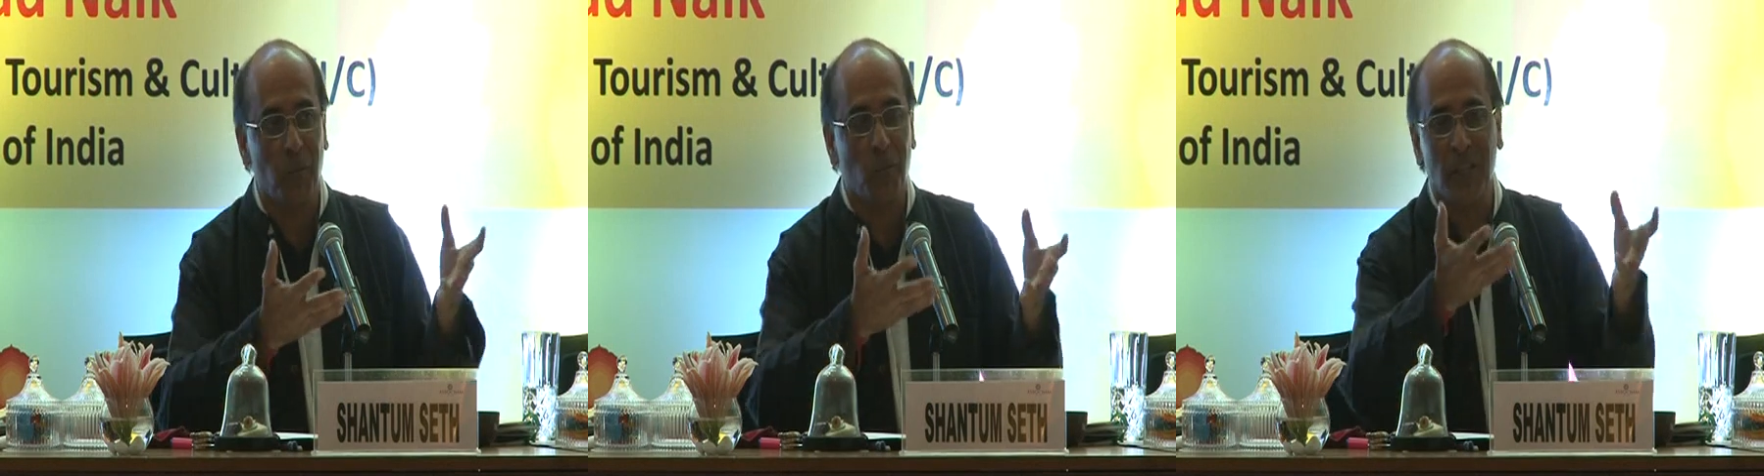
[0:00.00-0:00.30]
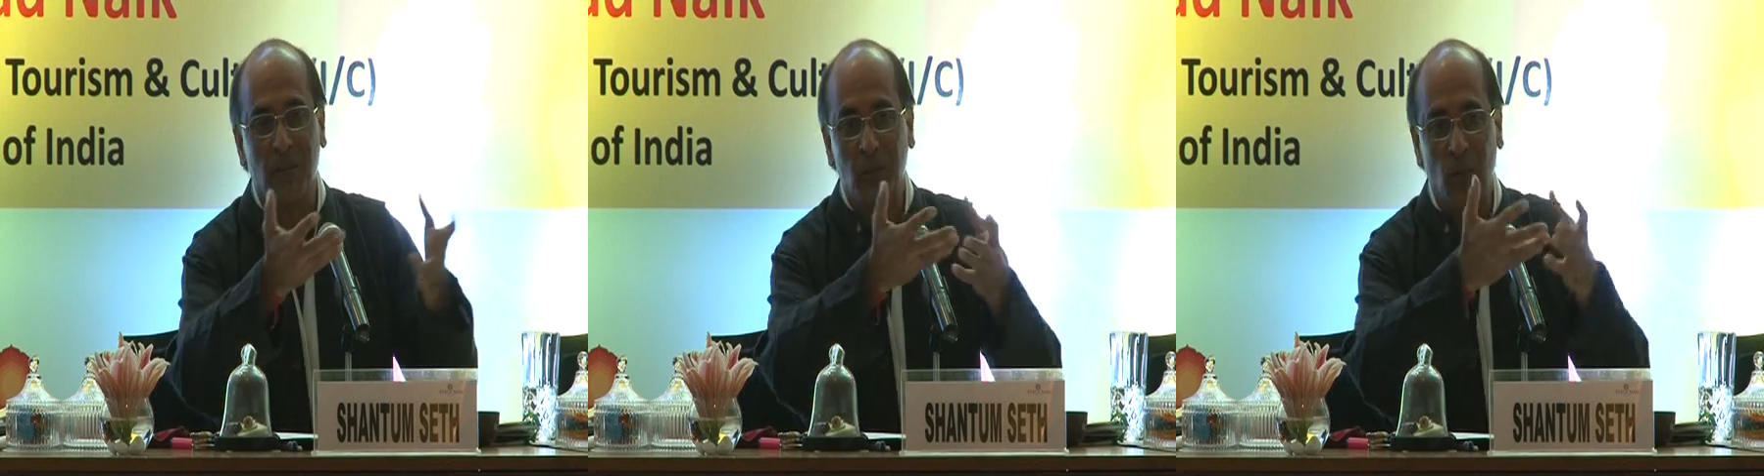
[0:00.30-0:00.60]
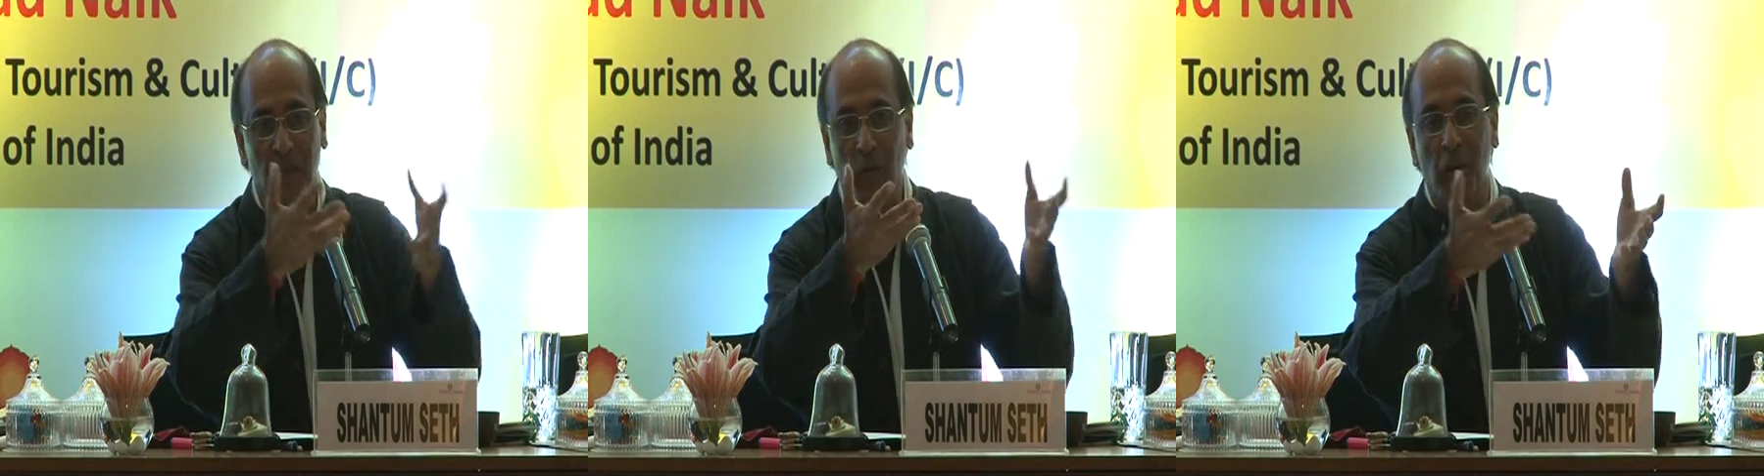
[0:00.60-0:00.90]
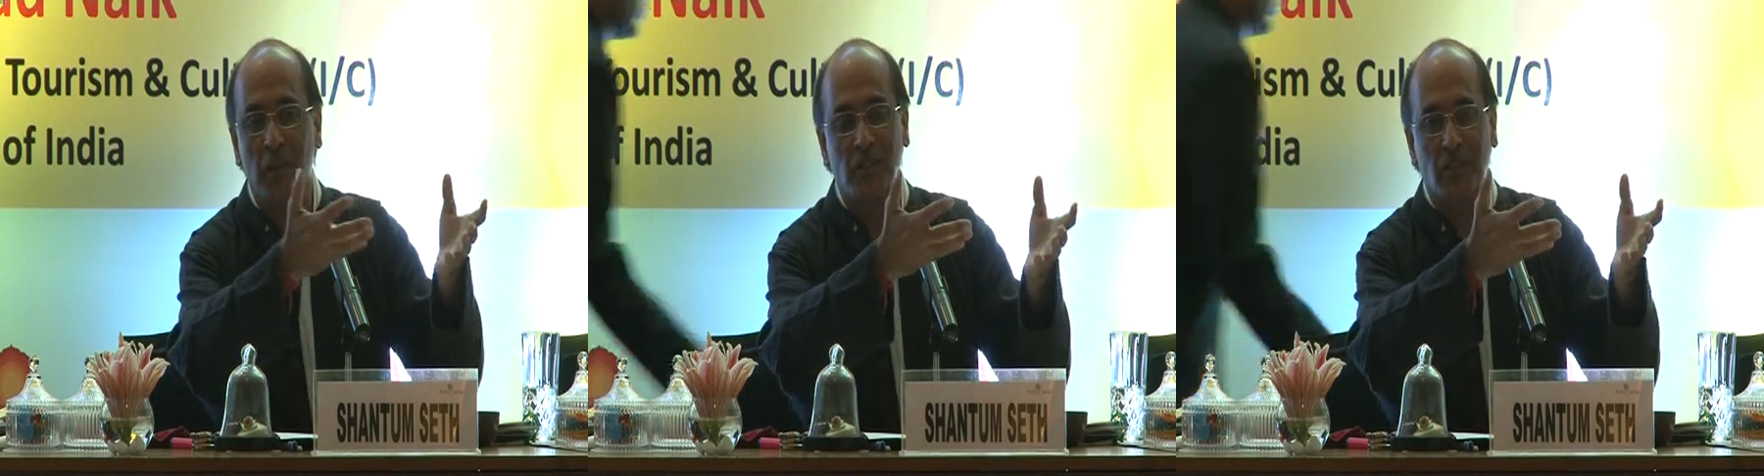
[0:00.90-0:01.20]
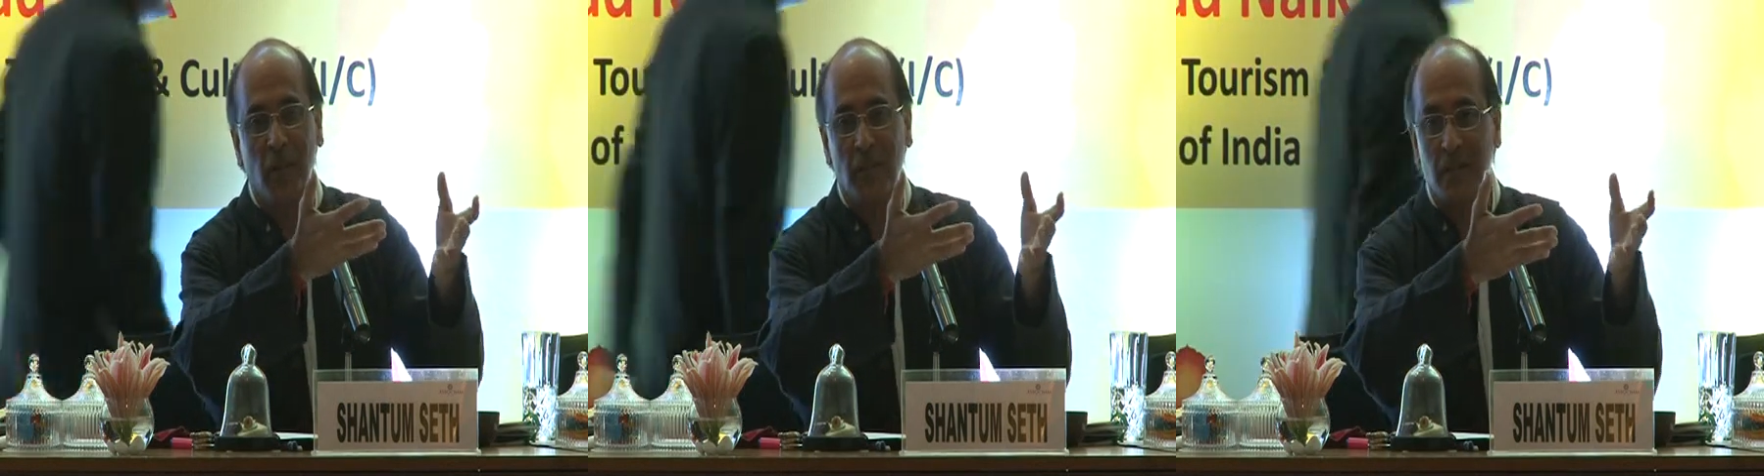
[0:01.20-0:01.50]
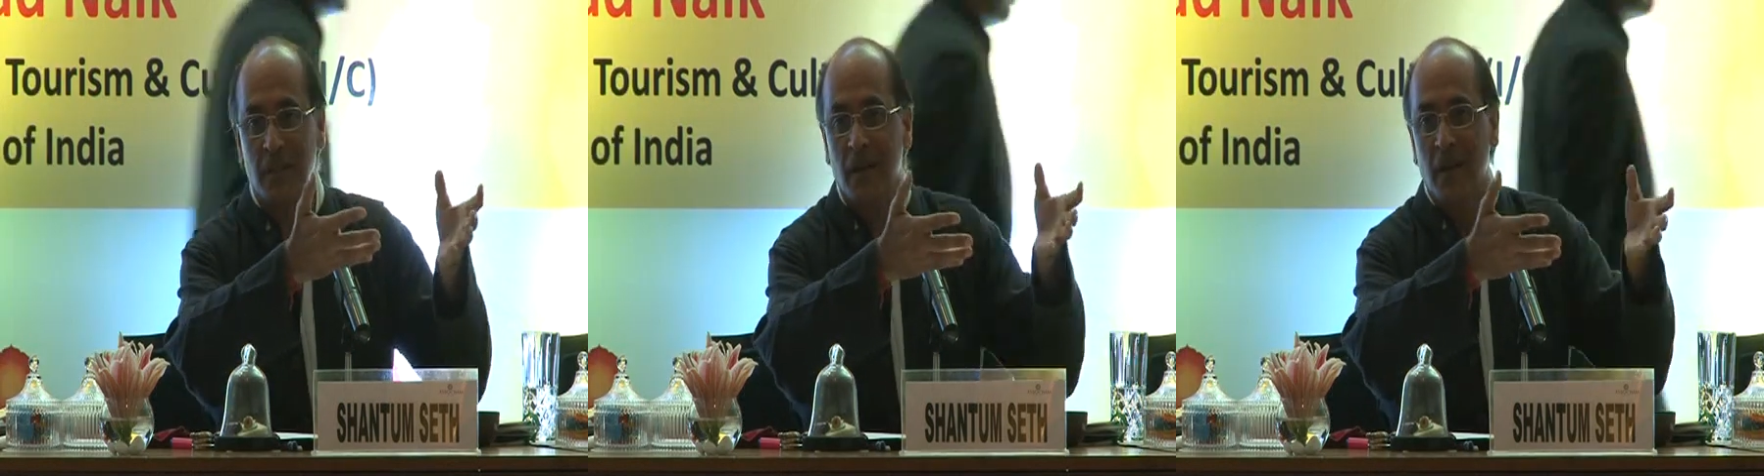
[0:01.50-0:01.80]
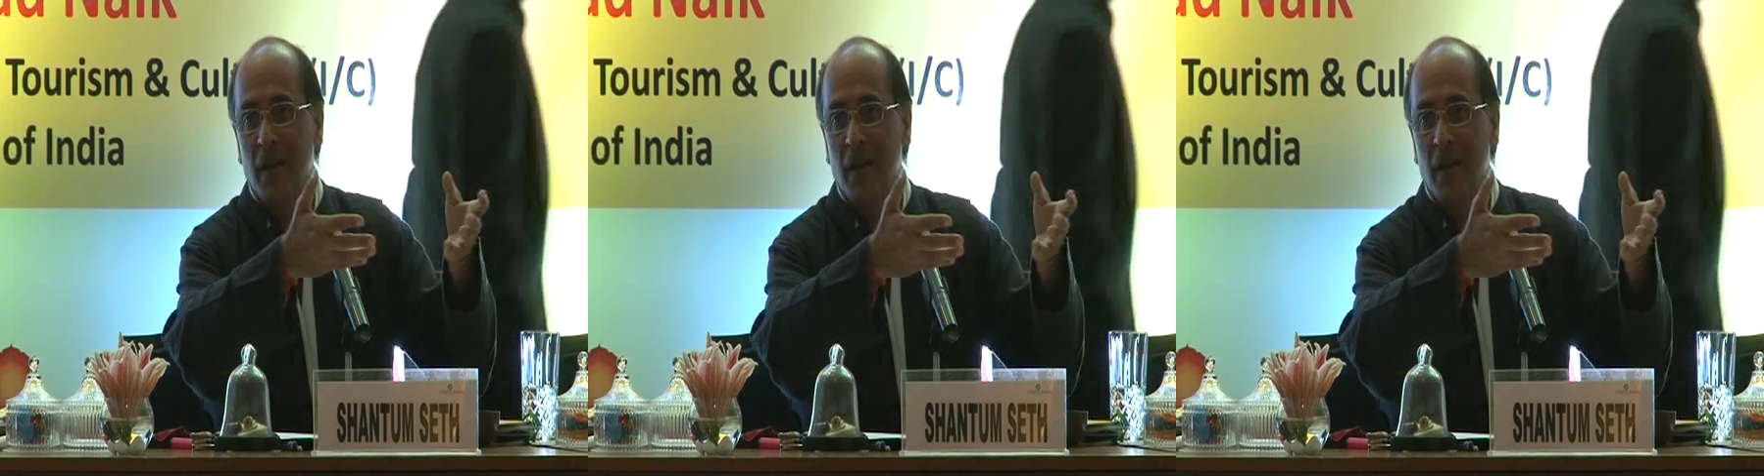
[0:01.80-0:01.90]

Buddha spent 24 years in Shravasti,